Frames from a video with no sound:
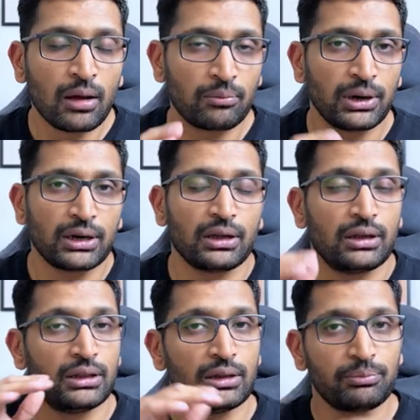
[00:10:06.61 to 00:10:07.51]
But
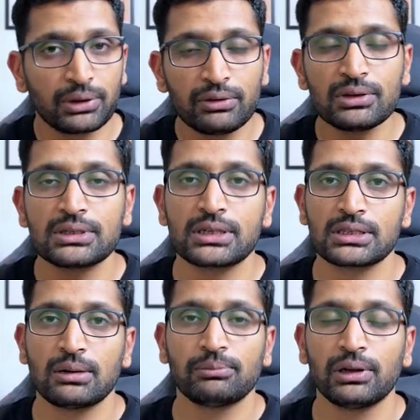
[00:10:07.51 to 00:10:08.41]
in the previous
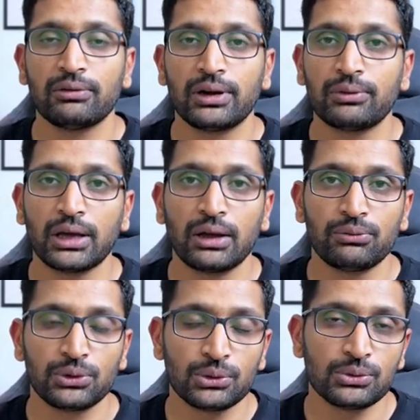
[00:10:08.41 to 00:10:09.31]
example where we
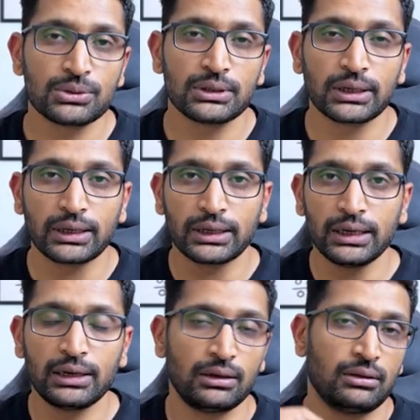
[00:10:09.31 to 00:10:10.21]
have used the
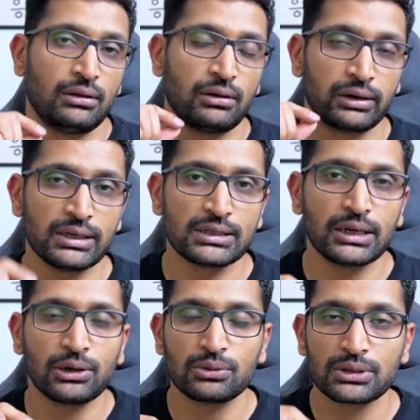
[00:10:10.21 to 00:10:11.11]
git
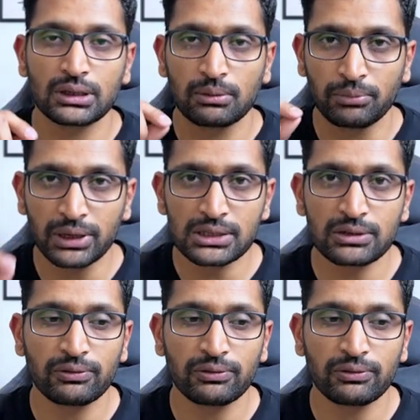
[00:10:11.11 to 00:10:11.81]
reset using the mixed